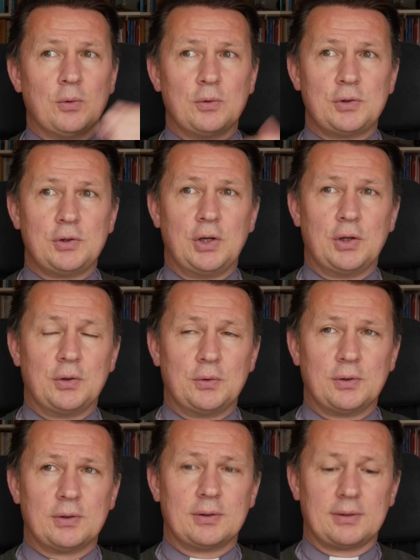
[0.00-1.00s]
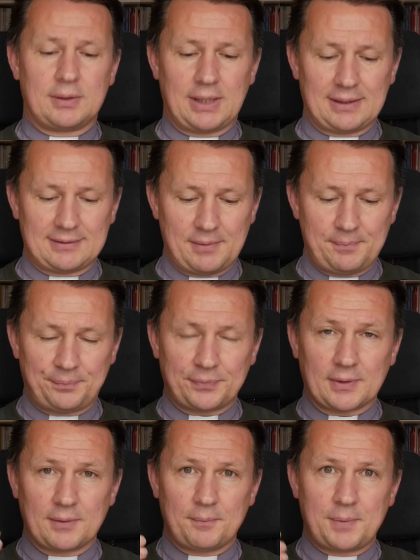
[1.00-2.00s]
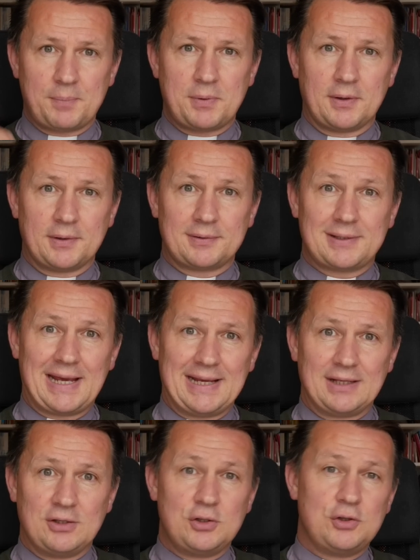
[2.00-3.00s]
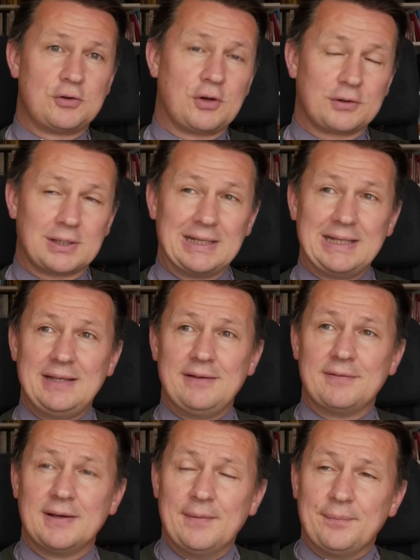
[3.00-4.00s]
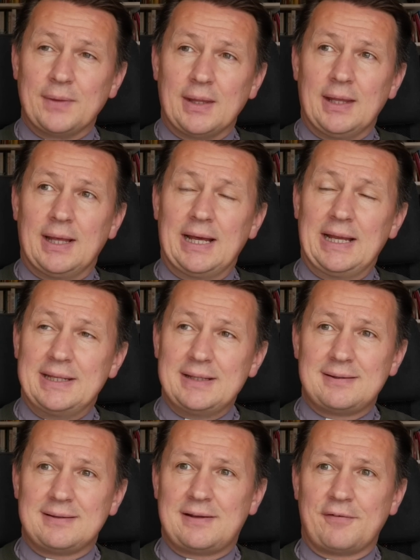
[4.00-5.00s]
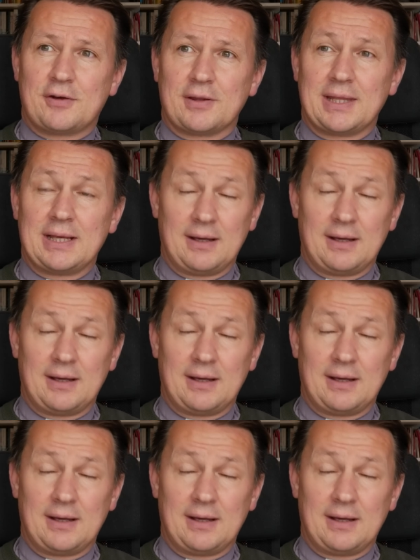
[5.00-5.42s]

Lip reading: You know, like I said, people are saying you've got to leave, and this is a difficult thing.